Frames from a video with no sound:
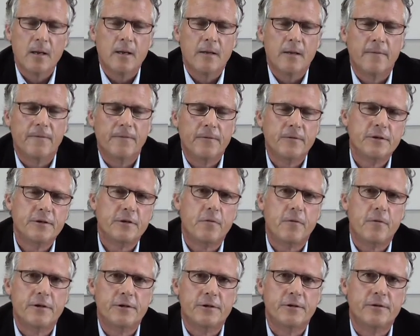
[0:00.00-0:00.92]
The first
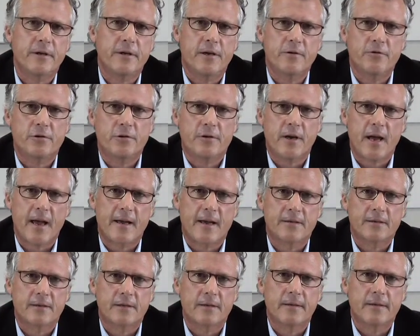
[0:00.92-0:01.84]
question that you should
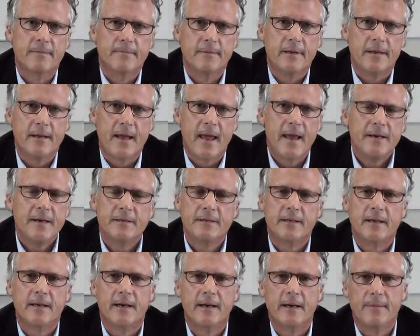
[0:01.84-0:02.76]
ask
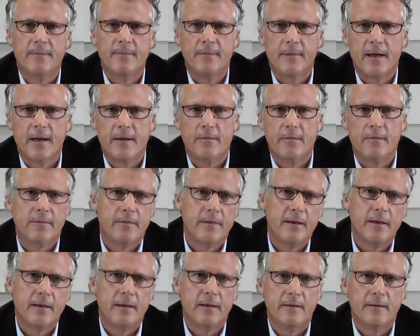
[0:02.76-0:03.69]
anytime that you're
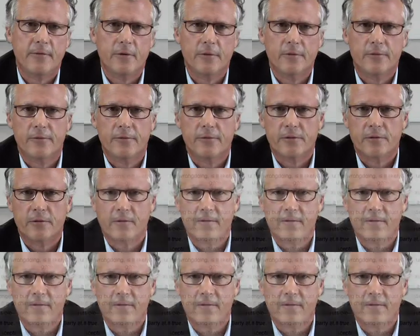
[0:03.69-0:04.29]
thinking of doing an internal